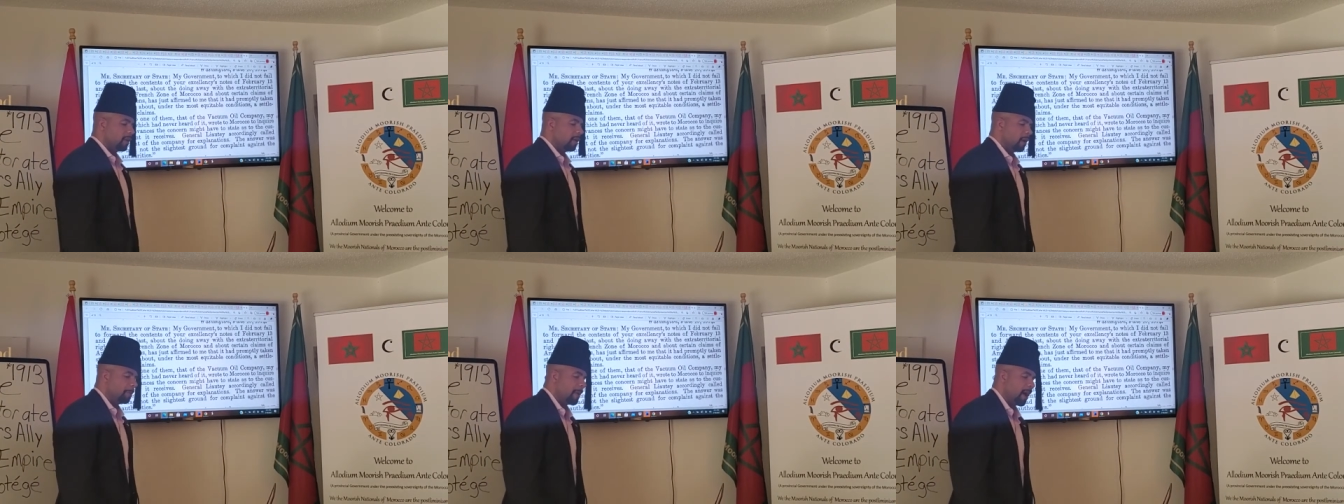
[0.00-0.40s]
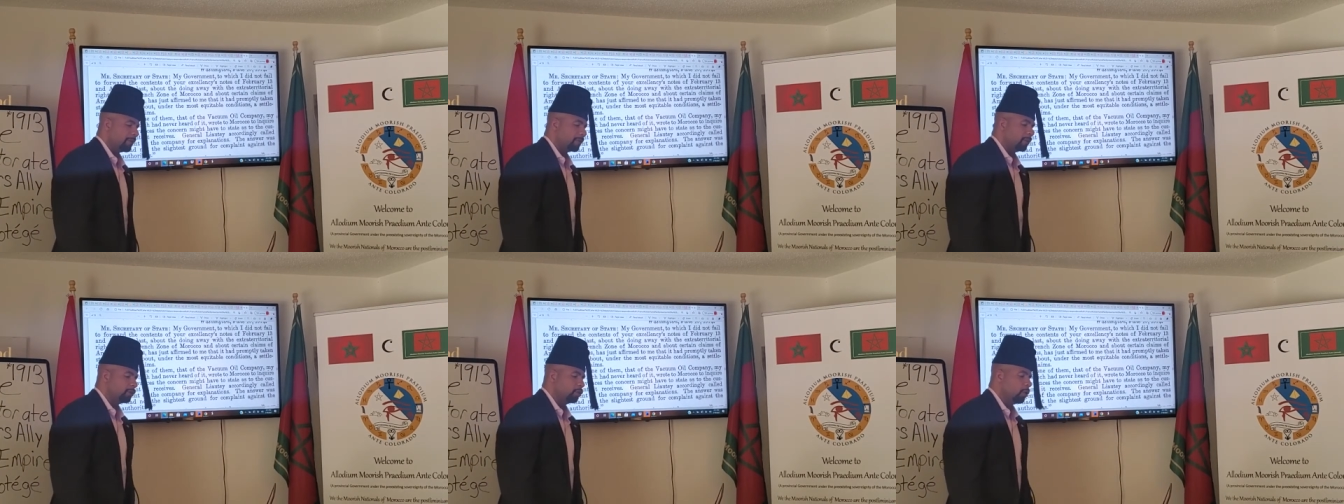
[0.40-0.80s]

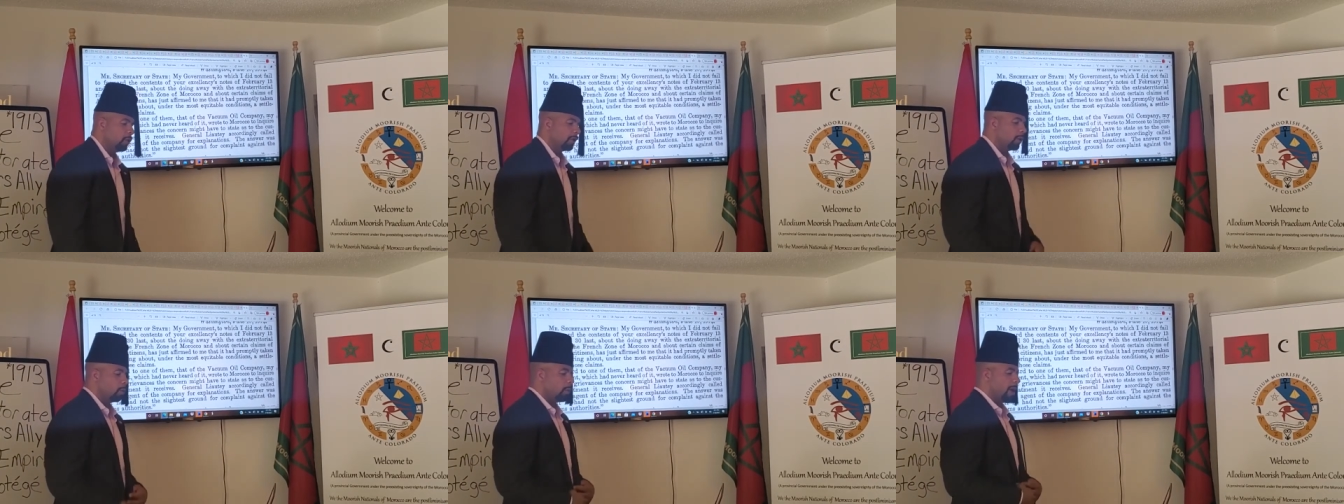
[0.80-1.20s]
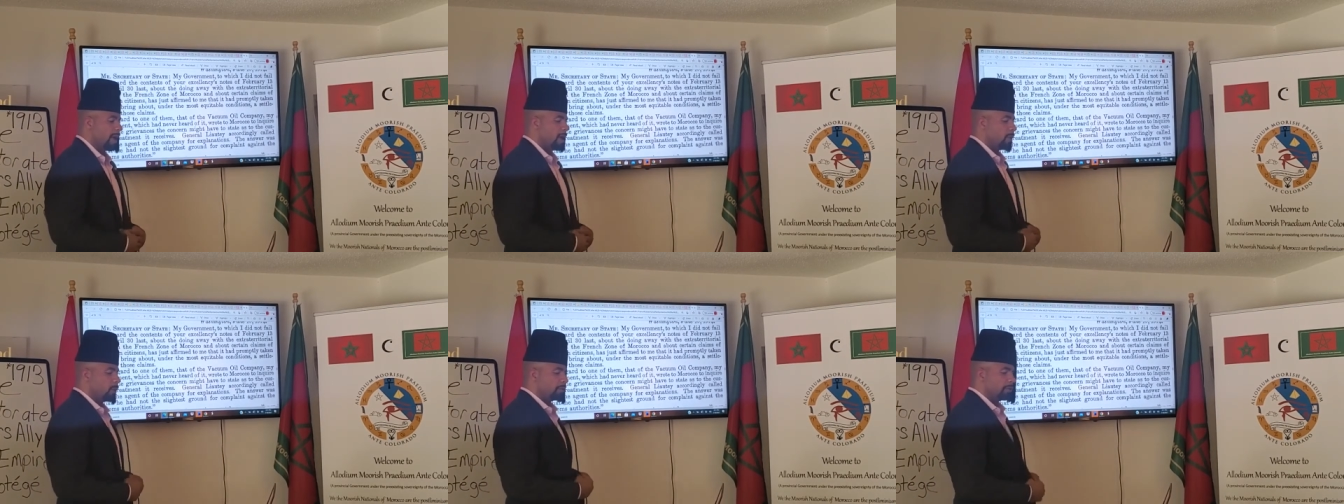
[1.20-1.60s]
about the doing
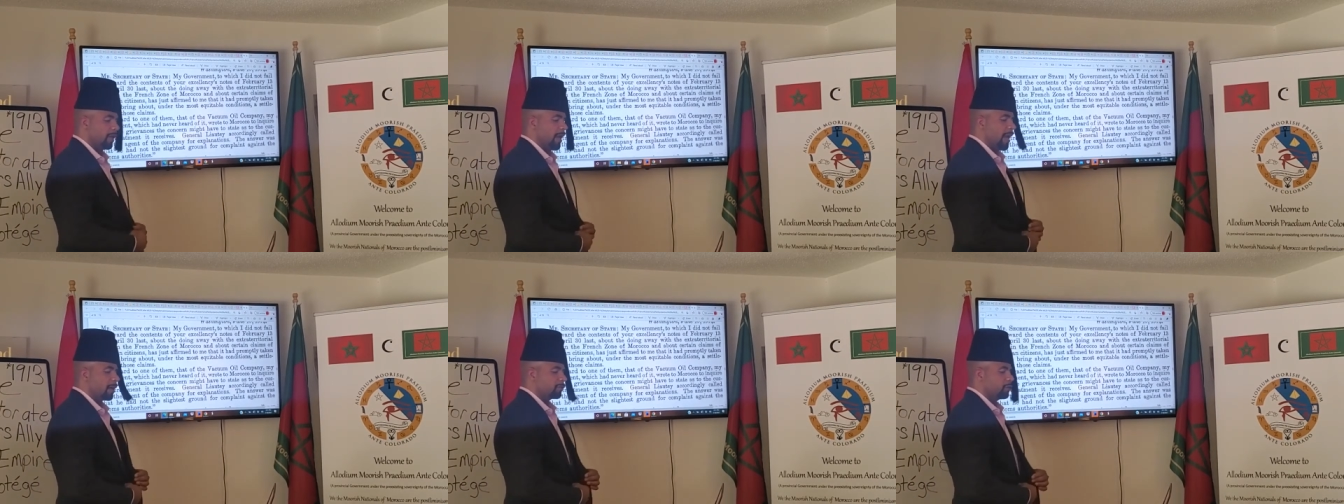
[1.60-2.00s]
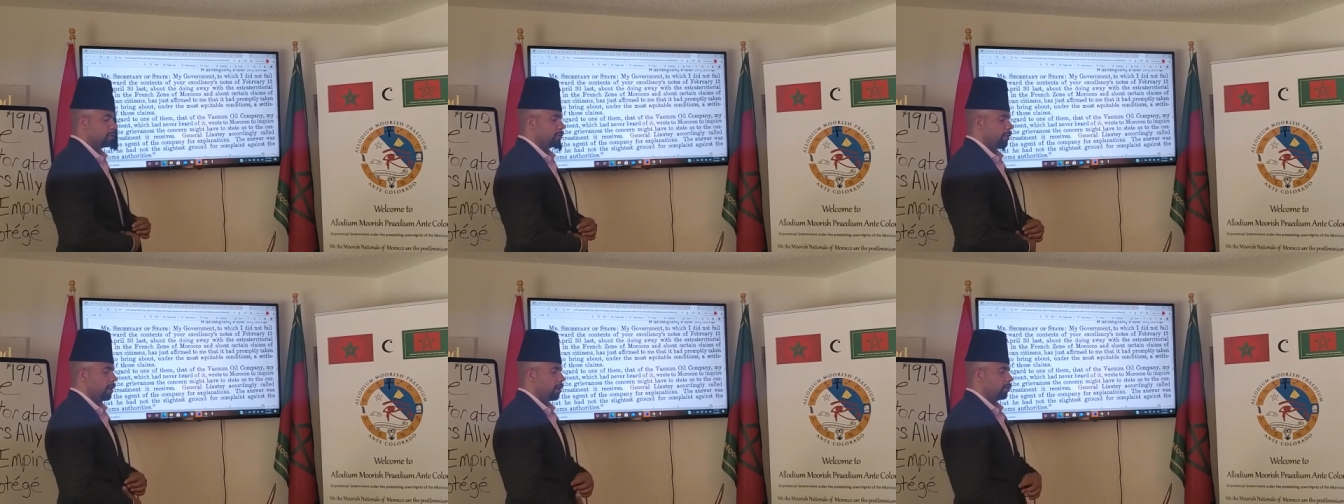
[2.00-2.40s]
away with the
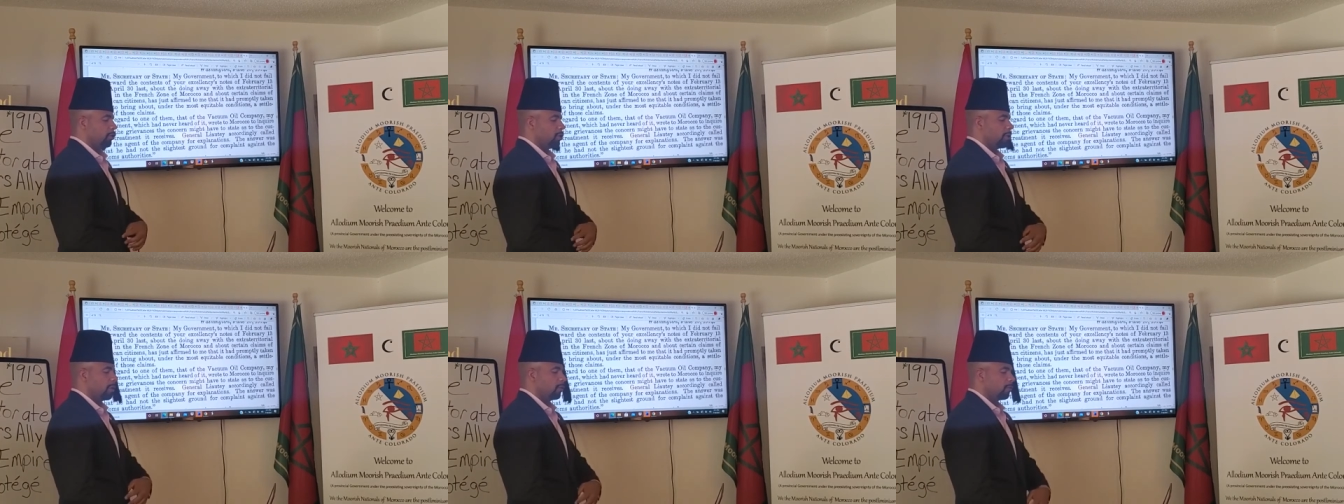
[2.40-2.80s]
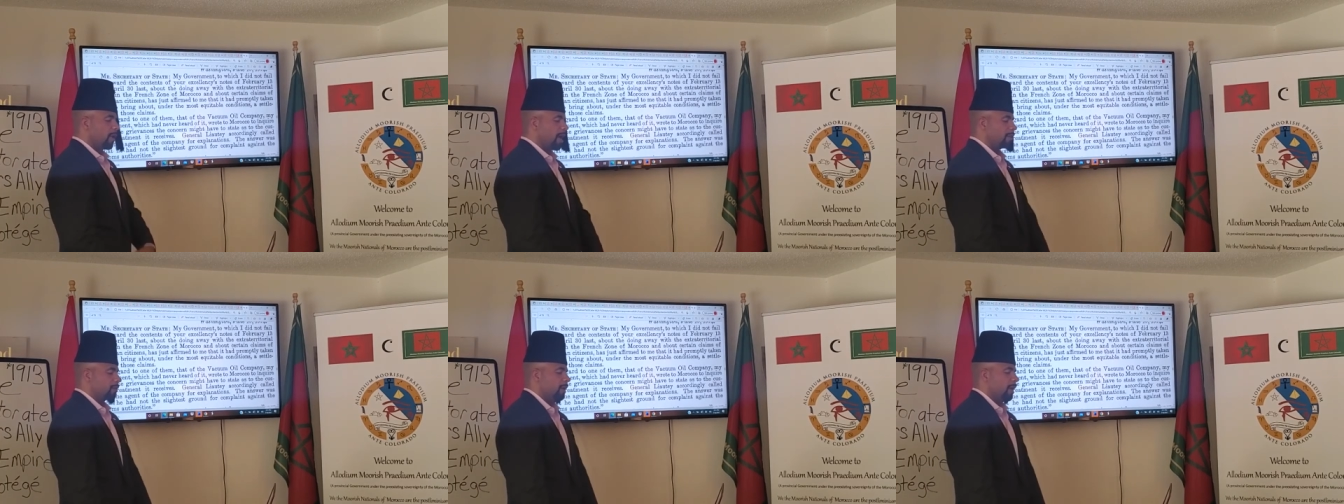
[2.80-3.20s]
extraterritorial rights